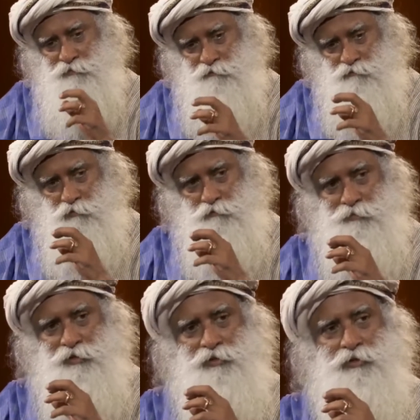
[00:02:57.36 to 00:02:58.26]
of
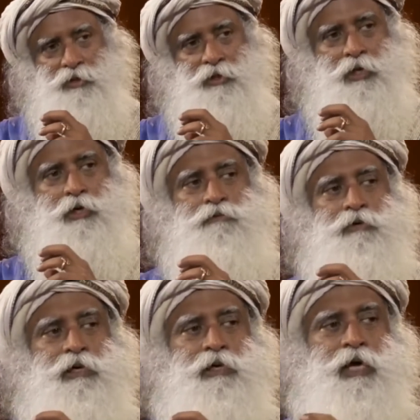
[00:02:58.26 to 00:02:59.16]
involvement
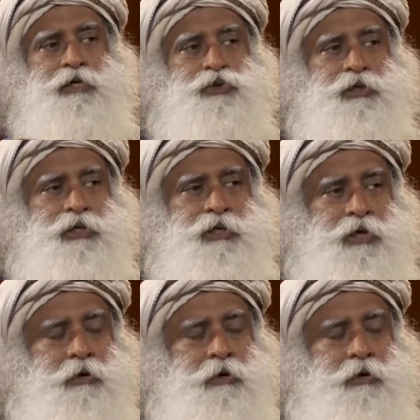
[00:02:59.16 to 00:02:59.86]
will naturally